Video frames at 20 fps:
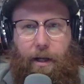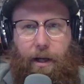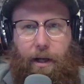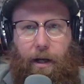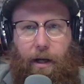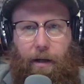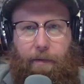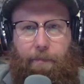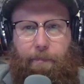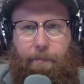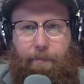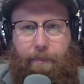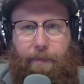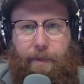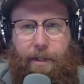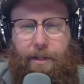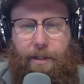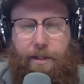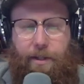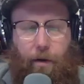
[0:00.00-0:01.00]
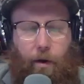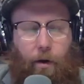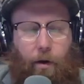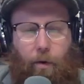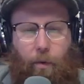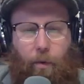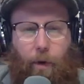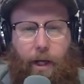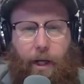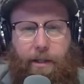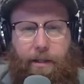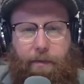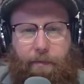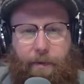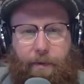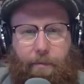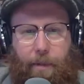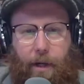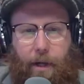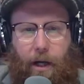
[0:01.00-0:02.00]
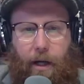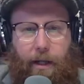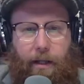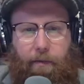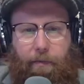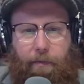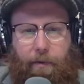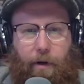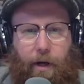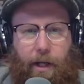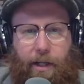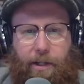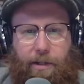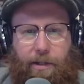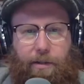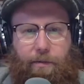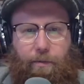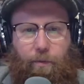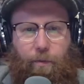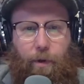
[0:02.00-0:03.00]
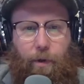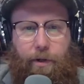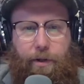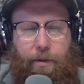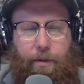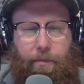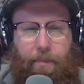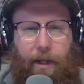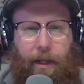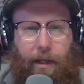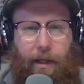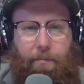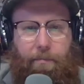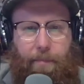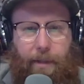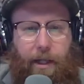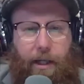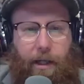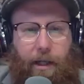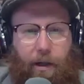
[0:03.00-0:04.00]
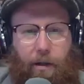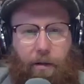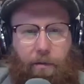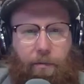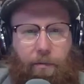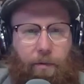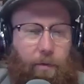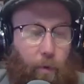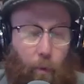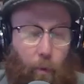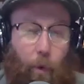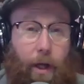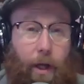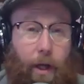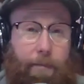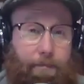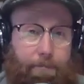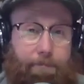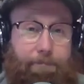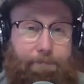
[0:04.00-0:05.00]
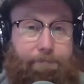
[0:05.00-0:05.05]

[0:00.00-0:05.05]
This is all ways of the body of Christ worshiping and being one.